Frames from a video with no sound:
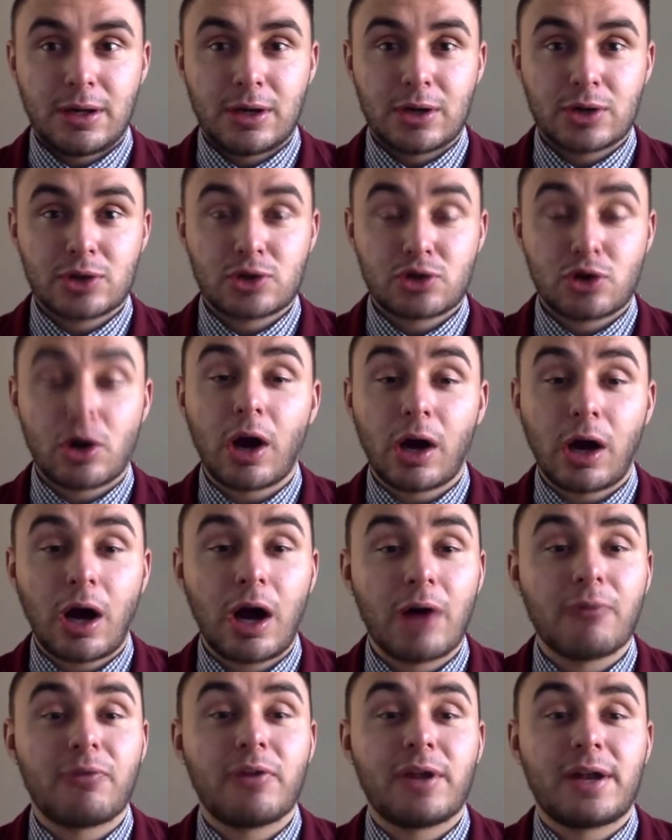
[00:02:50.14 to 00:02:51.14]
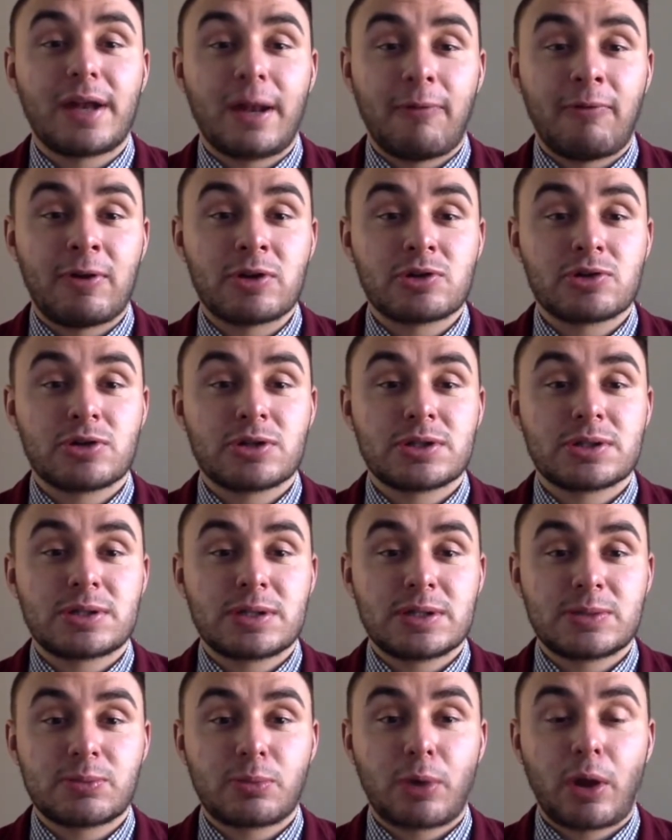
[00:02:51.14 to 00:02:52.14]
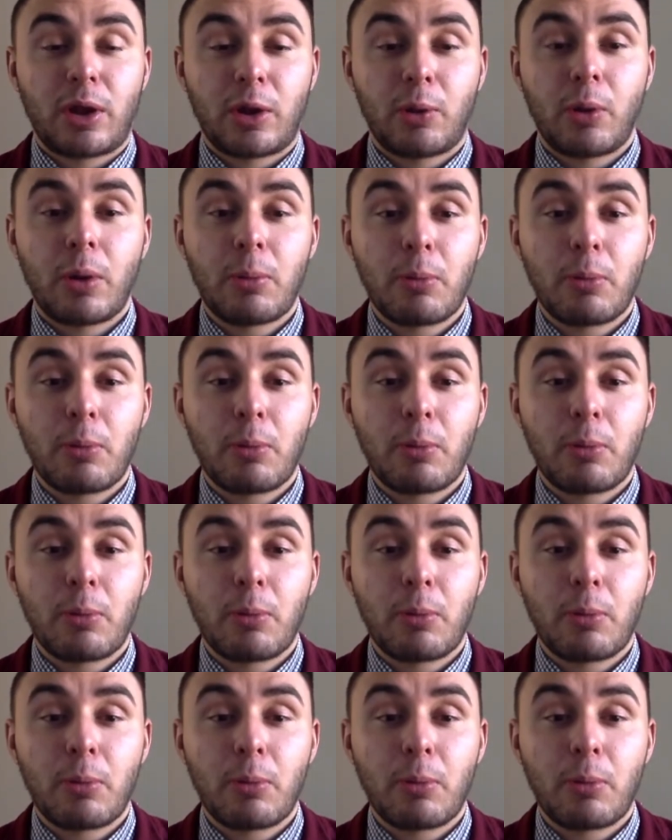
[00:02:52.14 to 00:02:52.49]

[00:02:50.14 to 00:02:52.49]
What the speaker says: Strong conflict of interest is probably what